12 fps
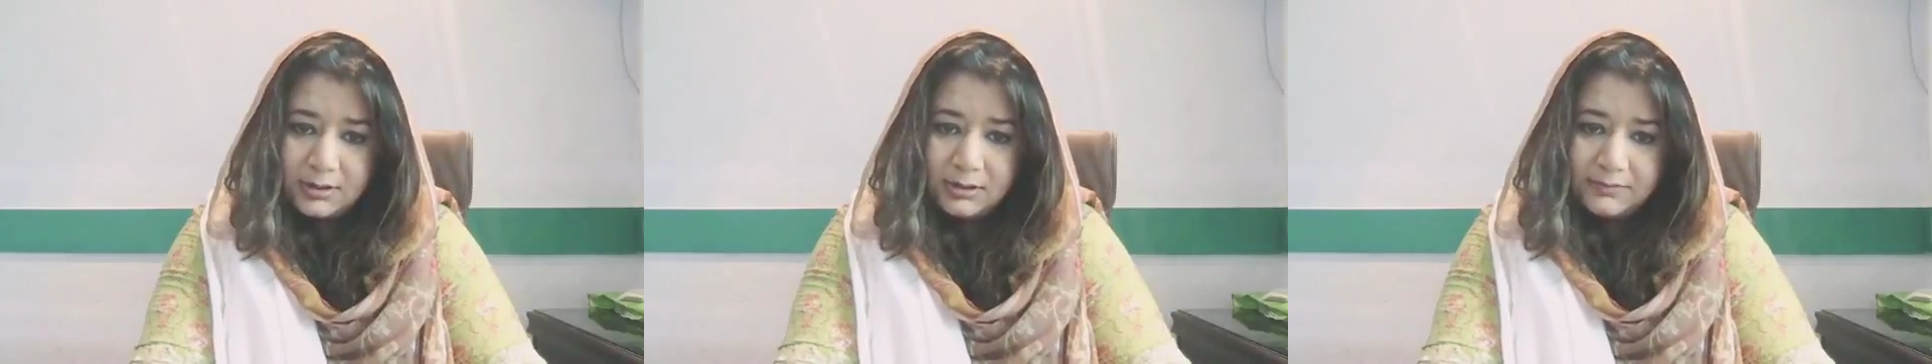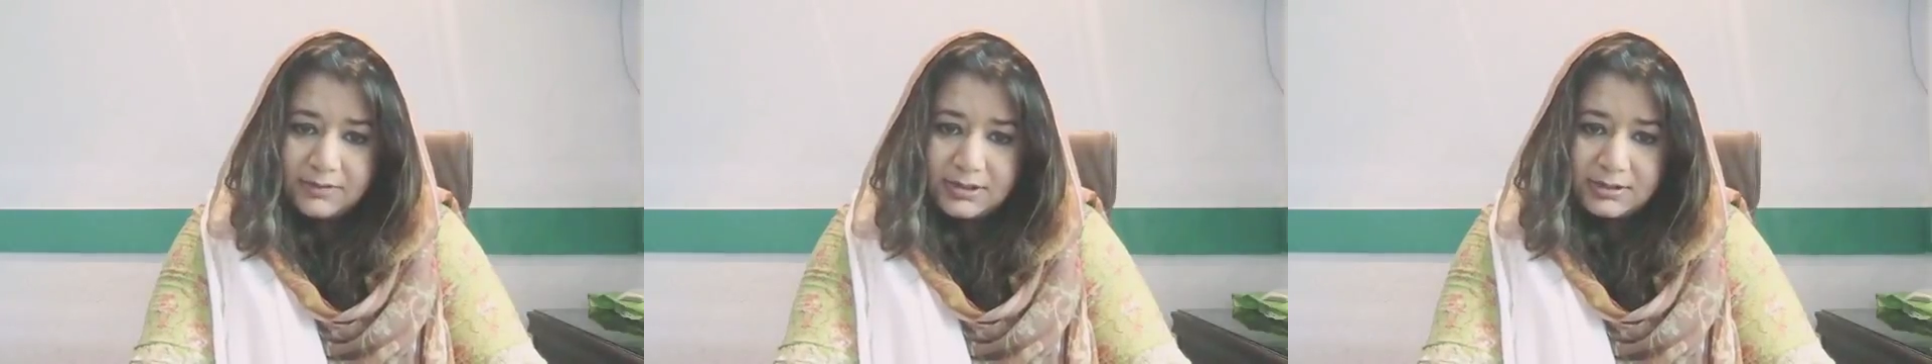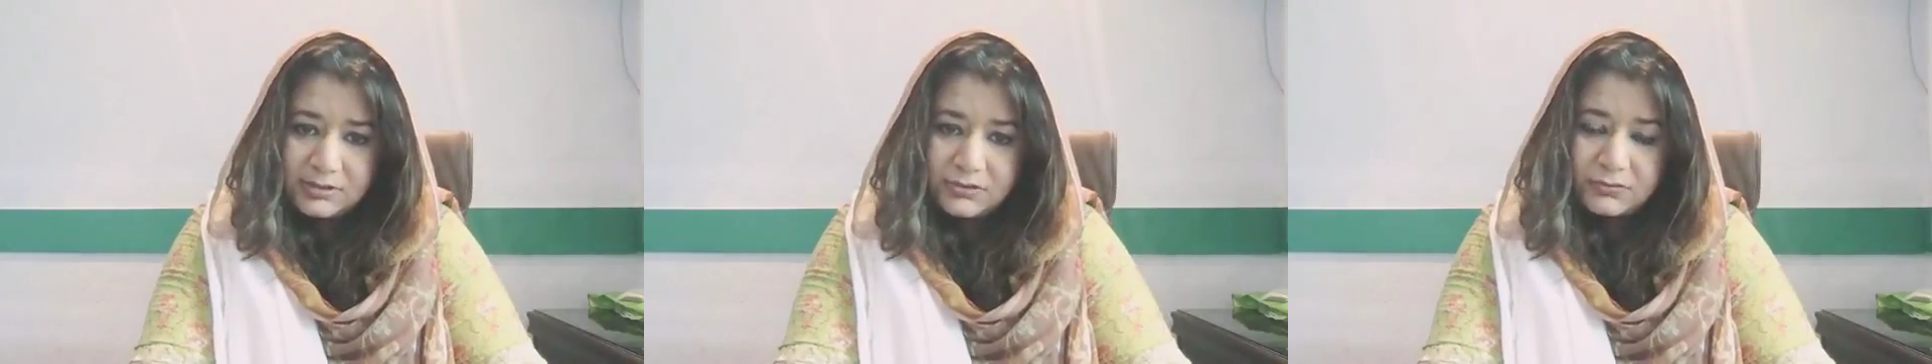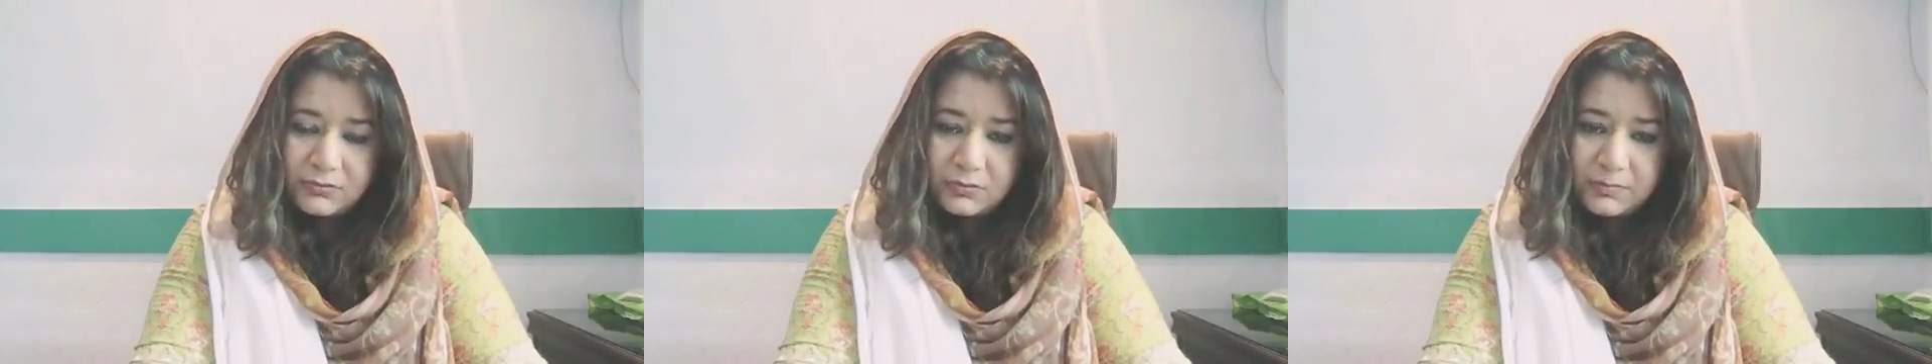which is
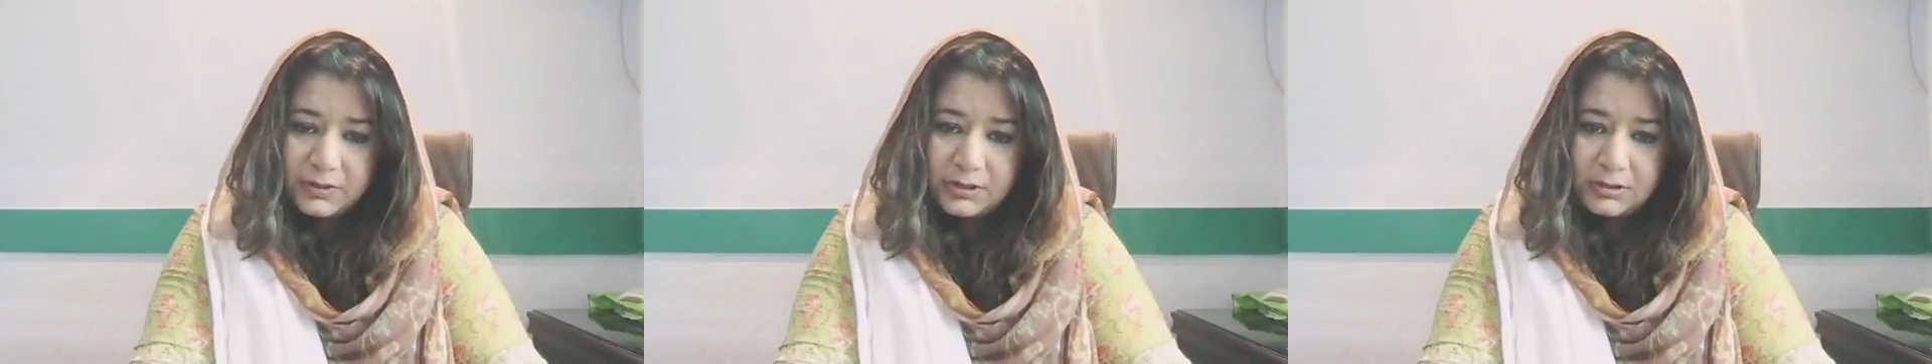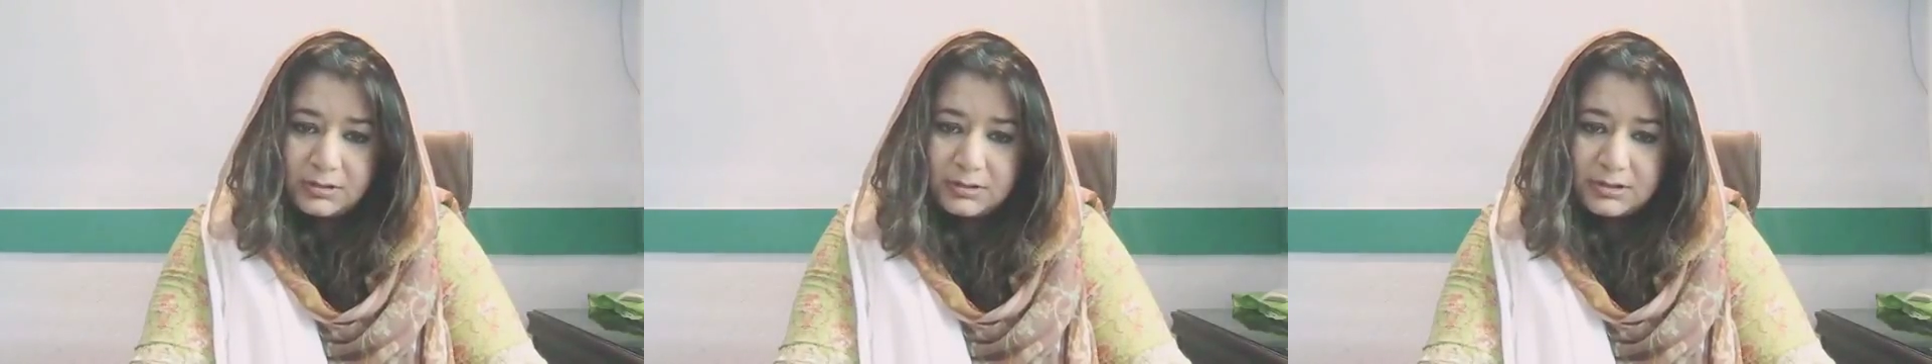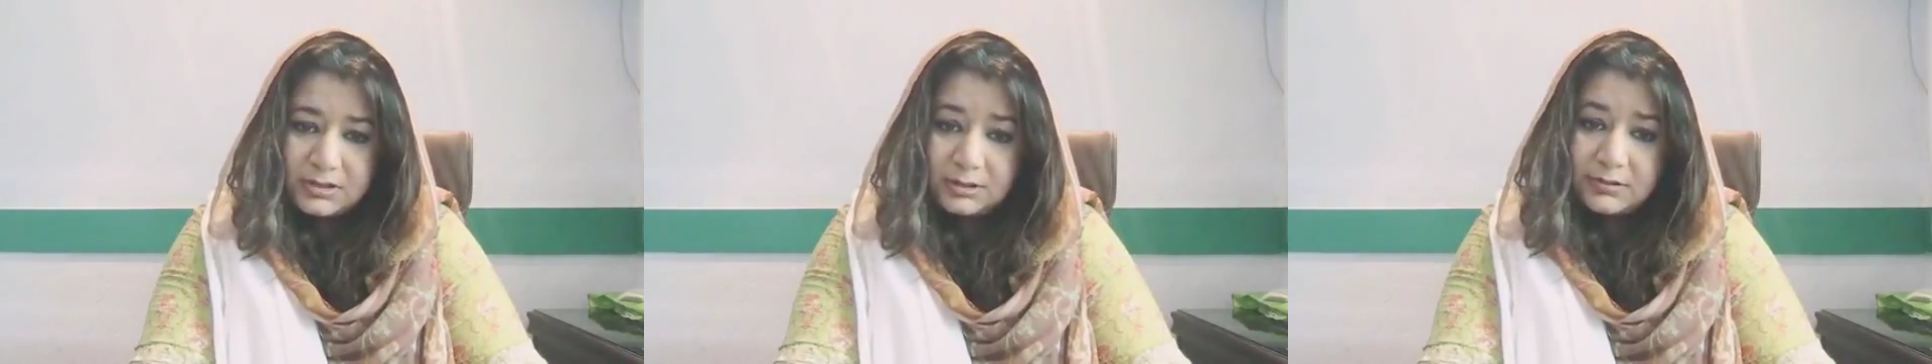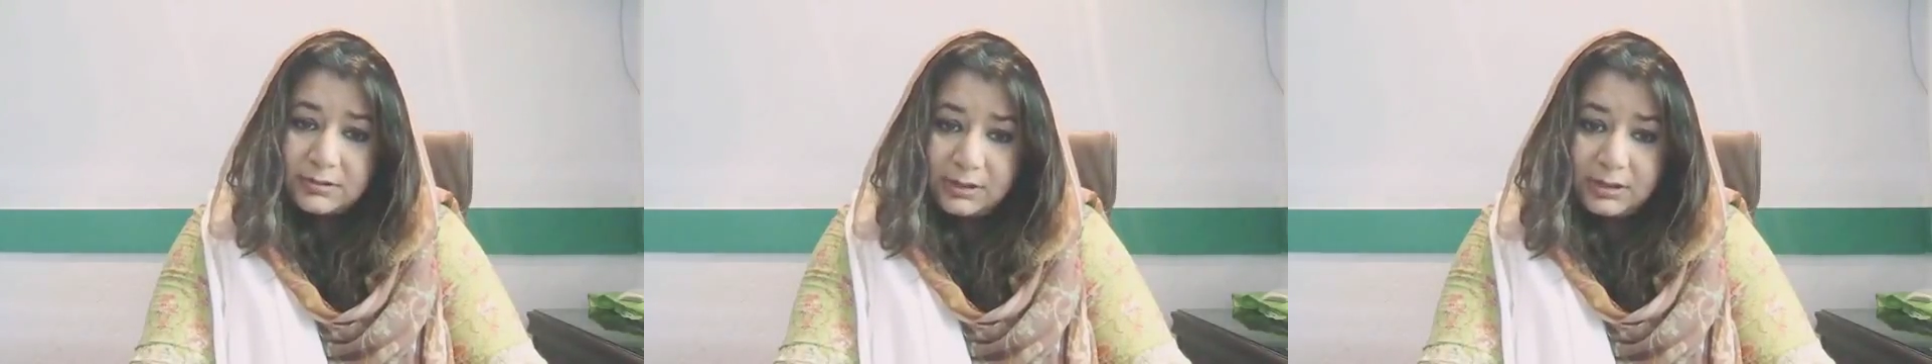true because
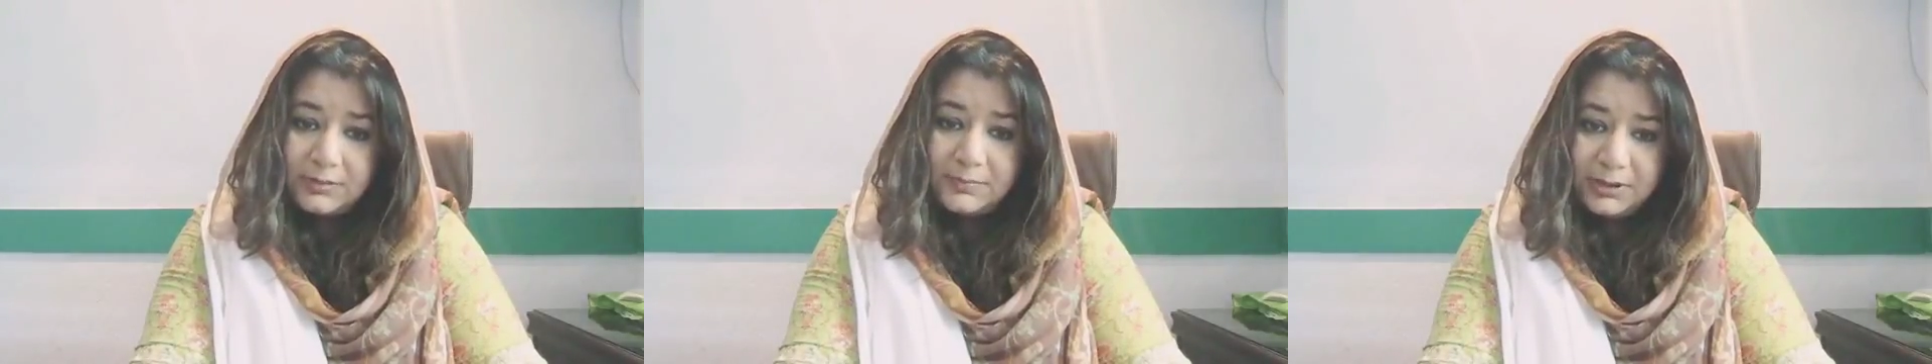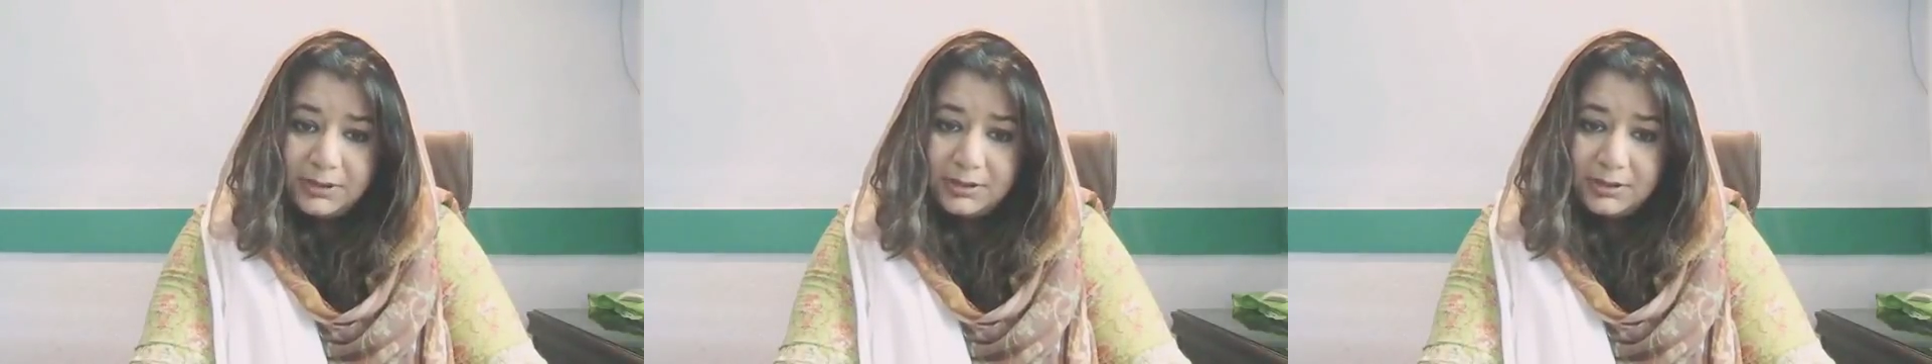children are being